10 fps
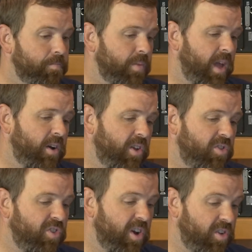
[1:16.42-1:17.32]
how to
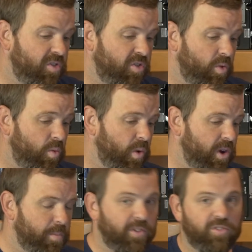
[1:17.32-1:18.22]
judge what
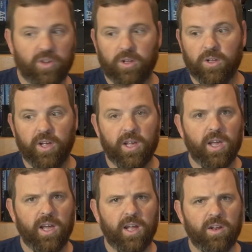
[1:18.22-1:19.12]
your picture is going to look like,
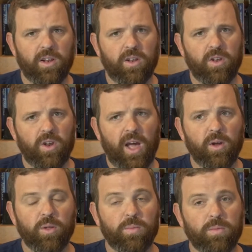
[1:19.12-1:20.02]
and how
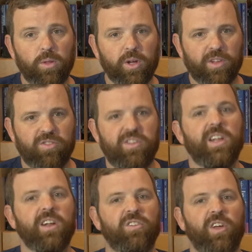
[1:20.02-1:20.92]
to look at a scene
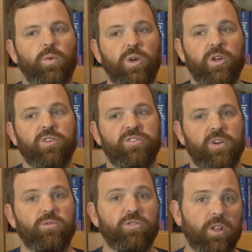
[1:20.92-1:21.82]
and decide what your
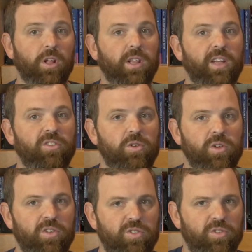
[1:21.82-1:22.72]
histogram should look like so you
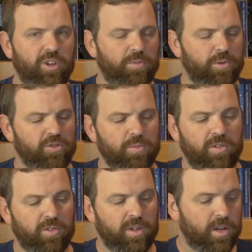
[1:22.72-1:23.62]
can choose an exposure
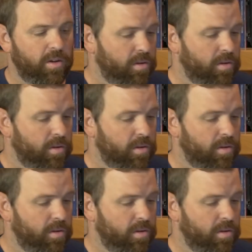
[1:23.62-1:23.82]
based on that.